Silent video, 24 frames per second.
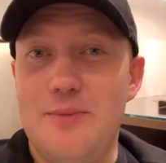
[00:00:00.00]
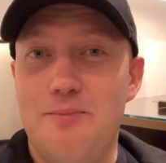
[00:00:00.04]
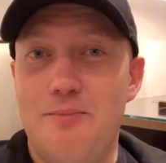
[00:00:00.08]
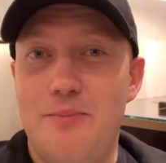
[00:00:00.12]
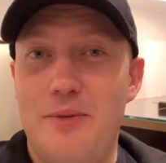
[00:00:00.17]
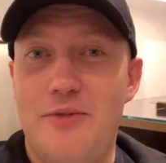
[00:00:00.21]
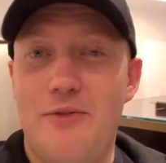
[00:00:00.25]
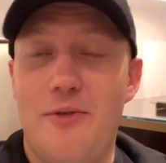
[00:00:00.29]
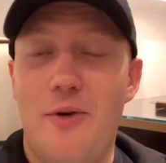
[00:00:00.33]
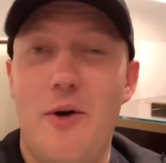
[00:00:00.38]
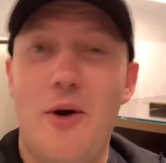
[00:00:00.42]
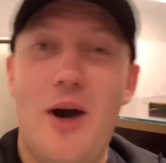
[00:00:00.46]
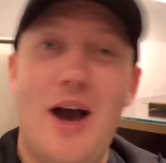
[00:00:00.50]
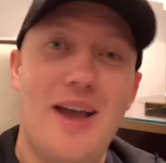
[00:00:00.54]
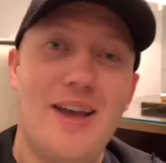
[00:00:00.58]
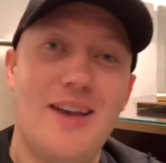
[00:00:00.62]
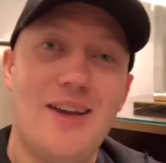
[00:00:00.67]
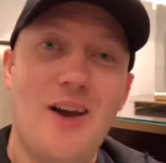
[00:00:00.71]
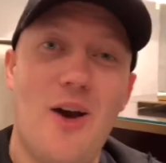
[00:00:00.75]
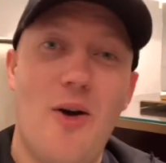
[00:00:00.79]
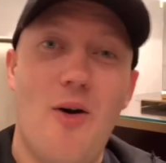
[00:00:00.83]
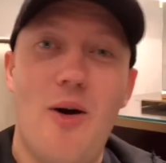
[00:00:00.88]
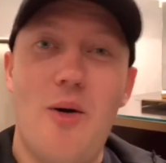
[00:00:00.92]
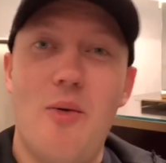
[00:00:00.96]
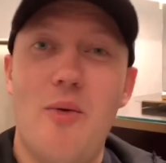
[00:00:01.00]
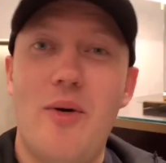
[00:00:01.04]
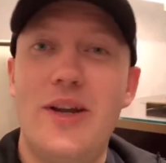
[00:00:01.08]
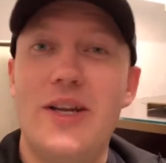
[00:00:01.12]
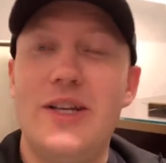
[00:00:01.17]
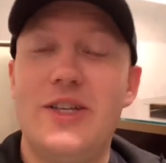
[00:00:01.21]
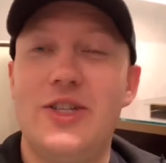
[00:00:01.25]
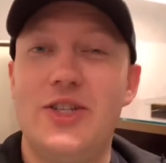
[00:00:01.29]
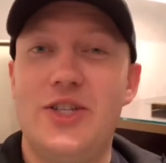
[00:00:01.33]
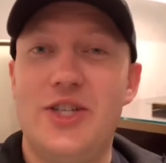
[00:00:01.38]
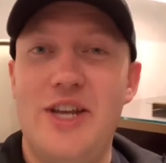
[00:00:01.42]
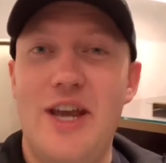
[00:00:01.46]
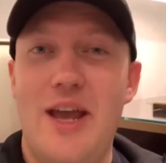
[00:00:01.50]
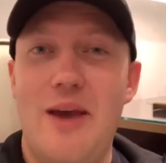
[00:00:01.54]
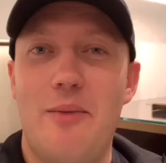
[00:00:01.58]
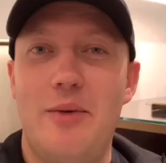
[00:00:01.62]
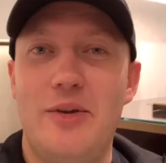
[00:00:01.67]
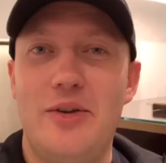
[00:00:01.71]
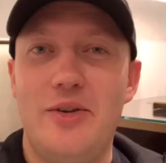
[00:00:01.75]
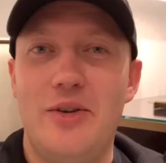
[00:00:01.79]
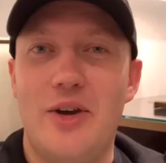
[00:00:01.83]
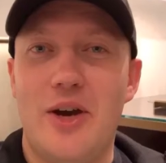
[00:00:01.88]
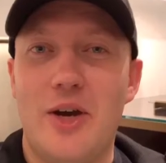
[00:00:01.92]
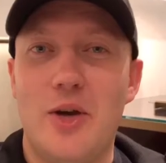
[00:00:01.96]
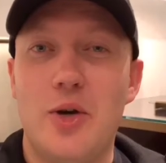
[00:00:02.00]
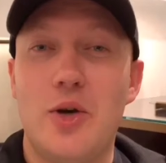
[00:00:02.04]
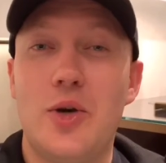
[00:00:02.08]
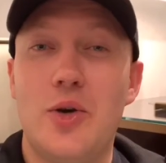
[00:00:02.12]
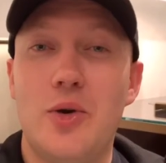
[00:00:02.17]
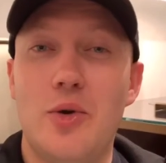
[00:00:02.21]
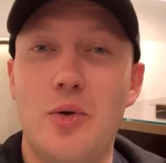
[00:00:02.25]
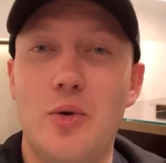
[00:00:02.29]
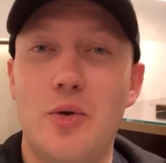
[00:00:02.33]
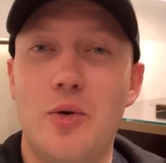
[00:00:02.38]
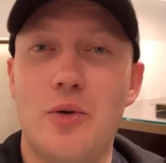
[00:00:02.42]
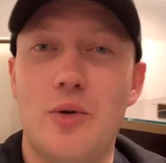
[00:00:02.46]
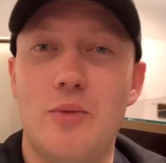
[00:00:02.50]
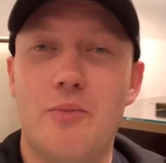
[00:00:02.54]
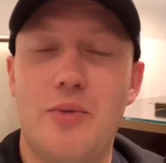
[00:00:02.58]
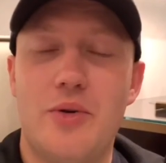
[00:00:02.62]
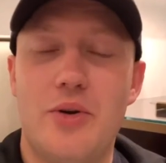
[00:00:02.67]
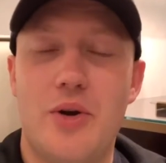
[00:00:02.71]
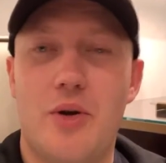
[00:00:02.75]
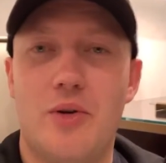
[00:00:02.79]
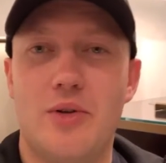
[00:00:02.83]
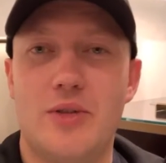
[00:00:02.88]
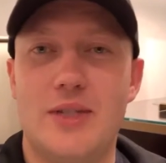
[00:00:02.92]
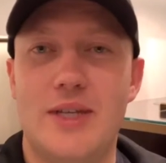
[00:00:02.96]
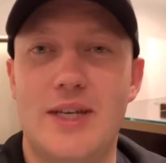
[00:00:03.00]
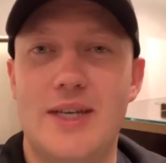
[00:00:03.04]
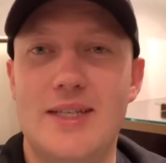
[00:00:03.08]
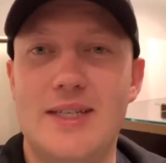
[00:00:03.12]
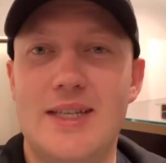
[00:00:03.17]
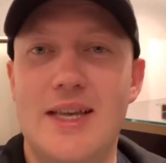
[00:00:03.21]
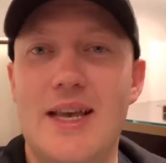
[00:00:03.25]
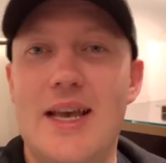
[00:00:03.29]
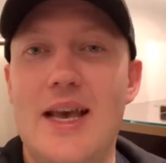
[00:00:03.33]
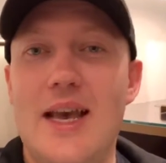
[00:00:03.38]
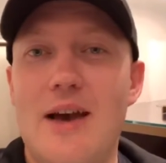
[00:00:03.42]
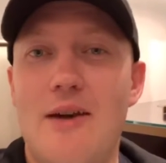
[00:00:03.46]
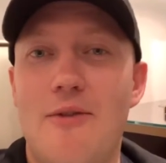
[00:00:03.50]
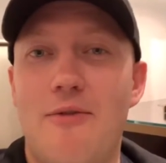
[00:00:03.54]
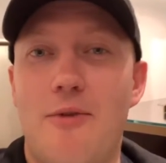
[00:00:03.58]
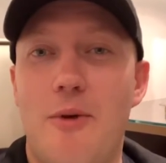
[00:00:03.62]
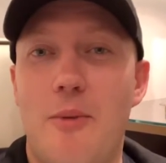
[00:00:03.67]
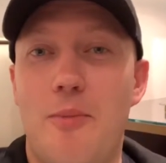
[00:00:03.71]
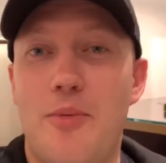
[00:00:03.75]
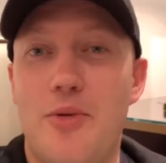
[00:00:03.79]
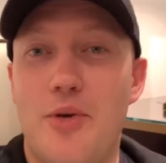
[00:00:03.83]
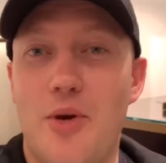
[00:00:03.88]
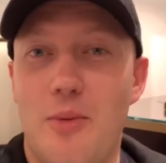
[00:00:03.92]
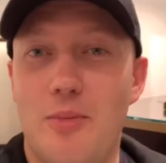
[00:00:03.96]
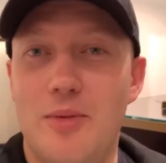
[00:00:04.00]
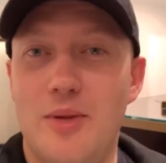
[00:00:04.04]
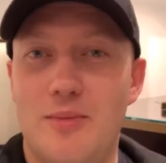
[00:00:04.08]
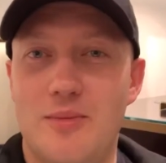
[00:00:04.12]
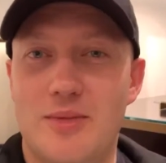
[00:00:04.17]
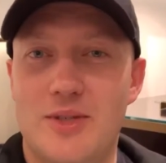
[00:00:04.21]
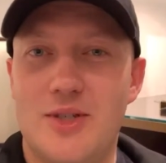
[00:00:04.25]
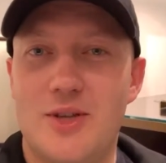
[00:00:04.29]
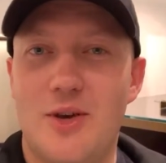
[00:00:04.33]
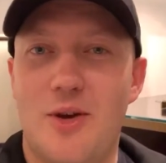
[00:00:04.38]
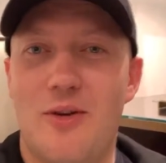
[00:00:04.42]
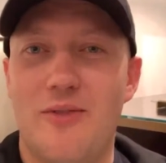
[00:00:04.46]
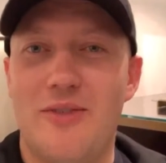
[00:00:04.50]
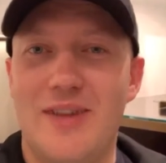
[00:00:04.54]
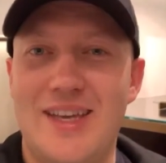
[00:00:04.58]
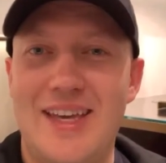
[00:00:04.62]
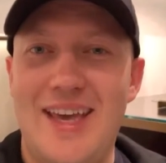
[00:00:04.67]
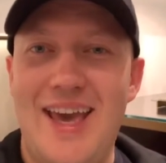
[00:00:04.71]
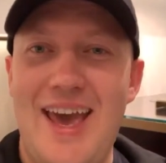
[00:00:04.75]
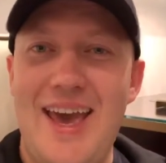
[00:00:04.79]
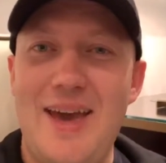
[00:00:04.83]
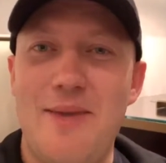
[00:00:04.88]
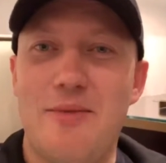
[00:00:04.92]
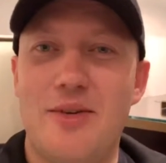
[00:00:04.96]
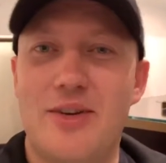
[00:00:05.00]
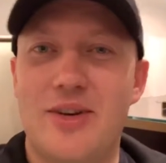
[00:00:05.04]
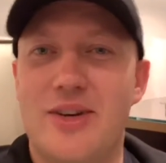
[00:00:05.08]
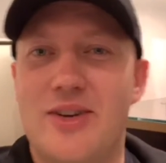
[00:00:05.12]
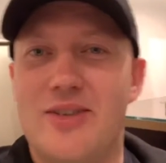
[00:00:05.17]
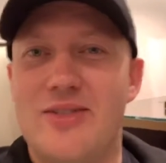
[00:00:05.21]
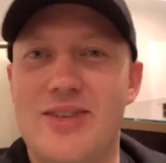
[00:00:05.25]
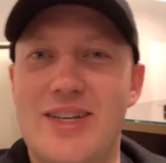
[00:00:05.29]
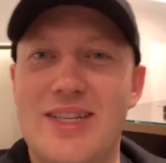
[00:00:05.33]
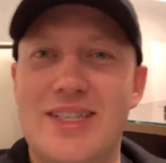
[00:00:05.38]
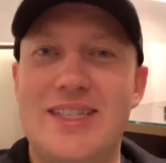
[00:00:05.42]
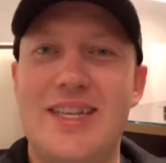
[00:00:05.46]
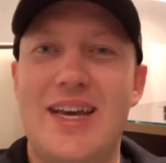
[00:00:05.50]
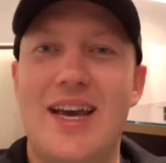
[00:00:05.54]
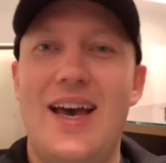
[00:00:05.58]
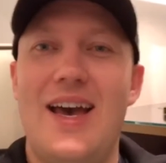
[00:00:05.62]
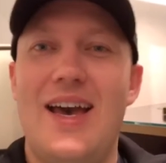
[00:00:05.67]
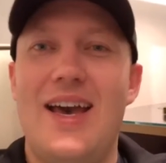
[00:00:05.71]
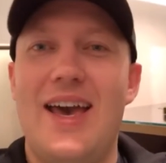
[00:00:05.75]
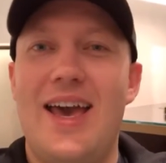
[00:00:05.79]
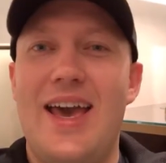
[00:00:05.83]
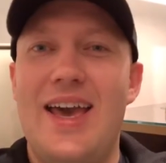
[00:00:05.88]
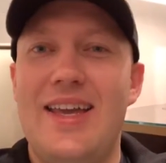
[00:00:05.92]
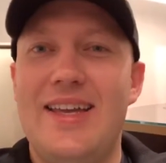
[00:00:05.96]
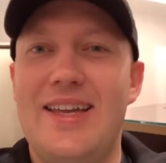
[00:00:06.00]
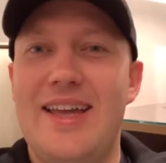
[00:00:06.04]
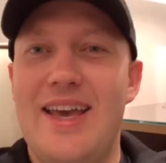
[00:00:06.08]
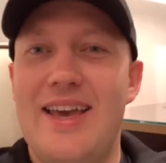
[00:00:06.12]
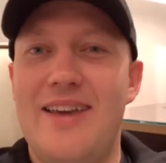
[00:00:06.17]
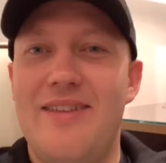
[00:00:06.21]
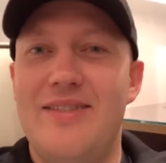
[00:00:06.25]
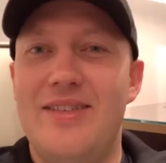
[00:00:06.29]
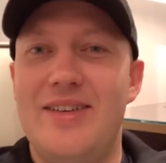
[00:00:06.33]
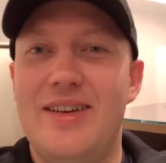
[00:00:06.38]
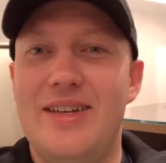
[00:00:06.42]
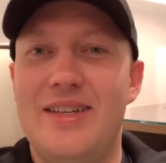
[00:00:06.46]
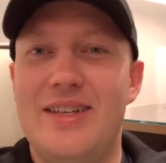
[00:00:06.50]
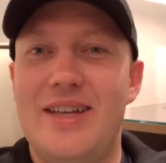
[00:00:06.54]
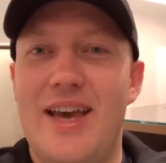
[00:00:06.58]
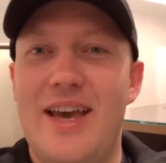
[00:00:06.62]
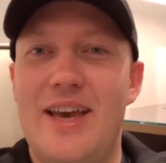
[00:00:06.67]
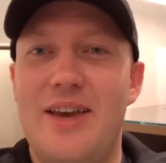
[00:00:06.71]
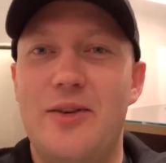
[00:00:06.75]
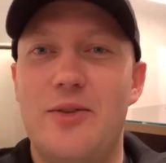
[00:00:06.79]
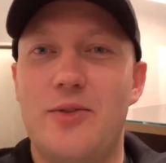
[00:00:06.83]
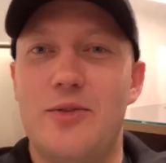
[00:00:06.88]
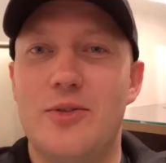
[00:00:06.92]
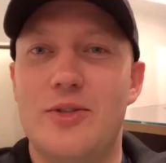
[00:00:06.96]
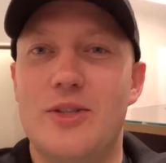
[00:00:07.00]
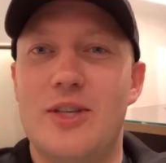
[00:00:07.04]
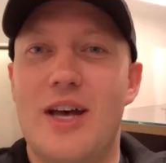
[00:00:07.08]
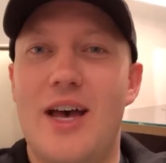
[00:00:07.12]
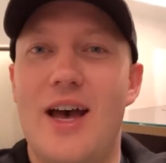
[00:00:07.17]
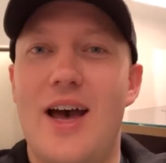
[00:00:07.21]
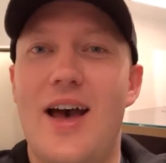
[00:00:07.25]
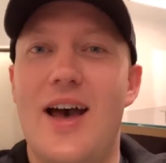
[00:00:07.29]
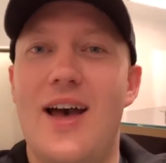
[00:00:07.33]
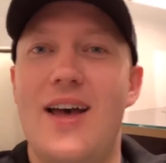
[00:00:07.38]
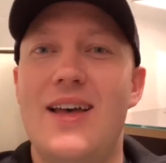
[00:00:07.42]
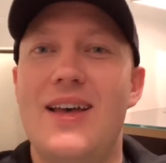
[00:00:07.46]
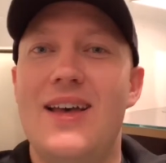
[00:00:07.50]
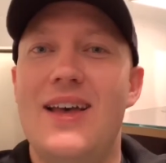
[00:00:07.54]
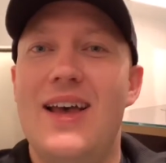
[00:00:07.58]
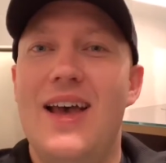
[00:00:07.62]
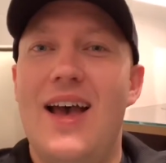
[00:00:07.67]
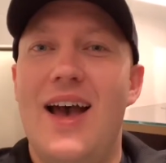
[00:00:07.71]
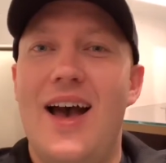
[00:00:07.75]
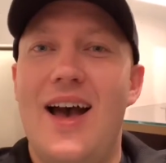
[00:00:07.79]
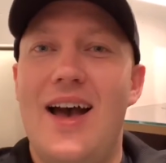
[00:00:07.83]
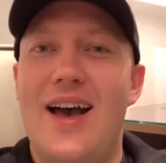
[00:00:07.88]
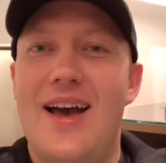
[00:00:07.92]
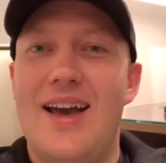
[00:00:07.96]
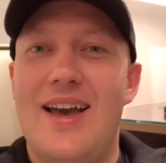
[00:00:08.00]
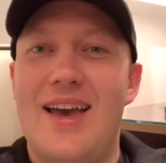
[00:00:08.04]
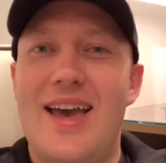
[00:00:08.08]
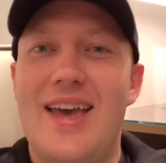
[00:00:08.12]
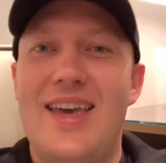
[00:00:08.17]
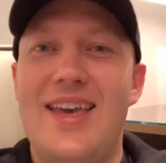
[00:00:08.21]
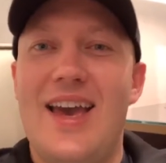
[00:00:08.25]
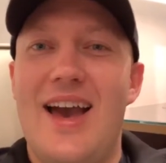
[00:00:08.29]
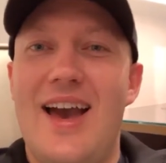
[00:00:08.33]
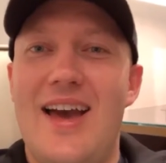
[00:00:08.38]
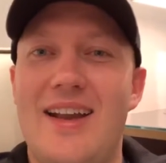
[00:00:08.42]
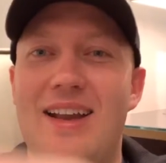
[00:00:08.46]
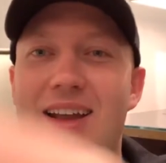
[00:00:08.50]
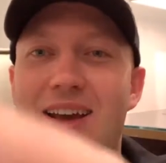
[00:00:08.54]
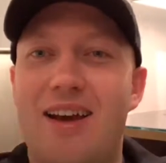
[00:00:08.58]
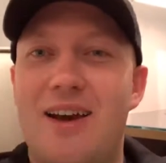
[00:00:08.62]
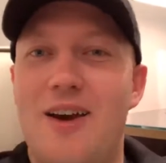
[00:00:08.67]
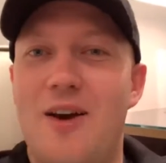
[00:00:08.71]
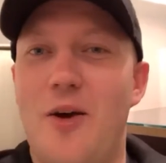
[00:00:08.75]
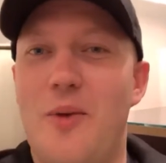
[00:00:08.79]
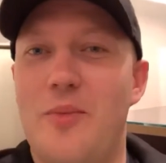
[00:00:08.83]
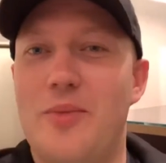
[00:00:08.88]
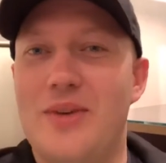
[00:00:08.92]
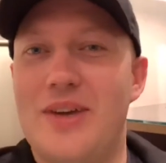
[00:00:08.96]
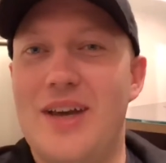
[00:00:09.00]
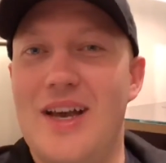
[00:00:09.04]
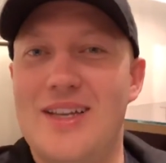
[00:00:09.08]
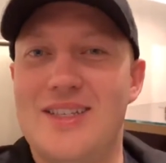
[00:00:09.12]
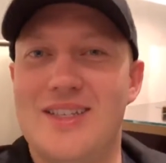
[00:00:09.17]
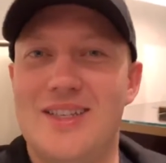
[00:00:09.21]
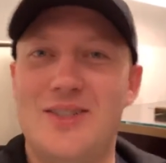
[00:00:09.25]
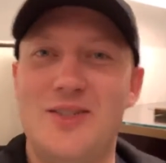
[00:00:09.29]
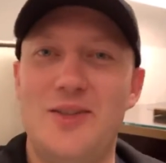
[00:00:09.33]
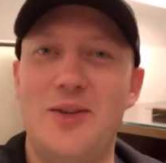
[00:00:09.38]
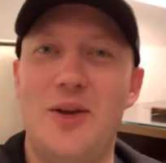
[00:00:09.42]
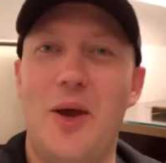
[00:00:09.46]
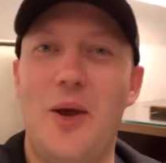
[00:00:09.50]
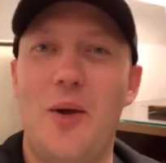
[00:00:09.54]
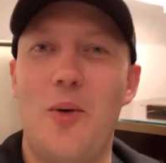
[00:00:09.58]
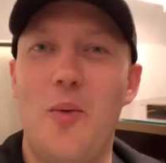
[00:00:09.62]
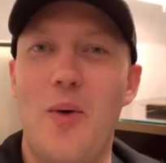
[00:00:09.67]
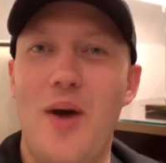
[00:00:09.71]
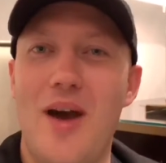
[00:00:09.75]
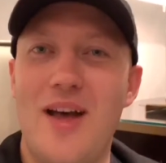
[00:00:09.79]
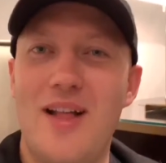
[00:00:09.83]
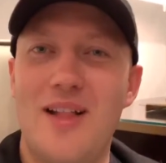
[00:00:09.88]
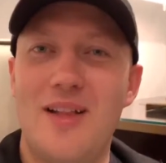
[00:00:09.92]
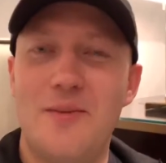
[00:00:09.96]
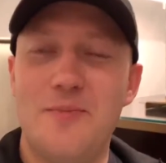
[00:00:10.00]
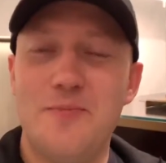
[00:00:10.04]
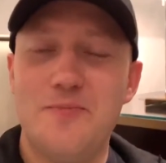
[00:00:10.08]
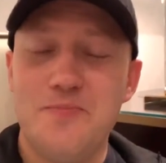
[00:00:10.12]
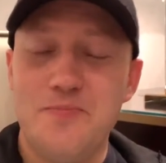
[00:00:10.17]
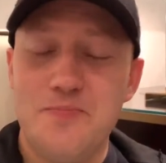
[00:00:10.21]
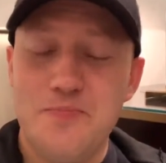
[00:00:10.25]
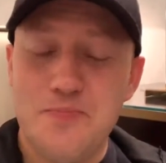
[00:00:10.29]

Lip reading: before I go, I wanted to share with you a cool process for problem solving. Hey Margarita, hey David, hey Ruta, hey Yana, I hope you guys are doing well.